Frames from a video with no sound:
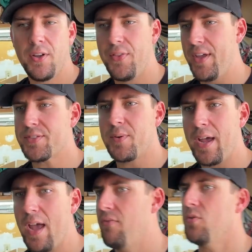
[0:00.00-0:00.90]
And that's
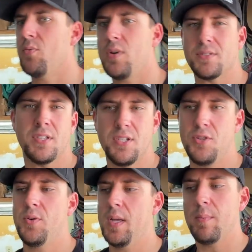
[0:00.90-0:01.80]
why everyone wants to
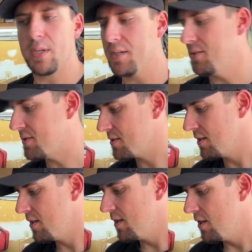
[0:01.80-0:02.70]
do it, because
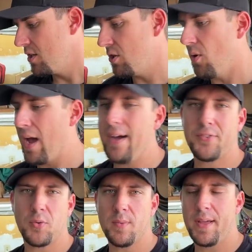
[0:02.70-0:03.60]
you don't have
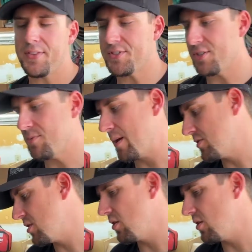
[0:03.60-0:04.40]
to worry about the suspension.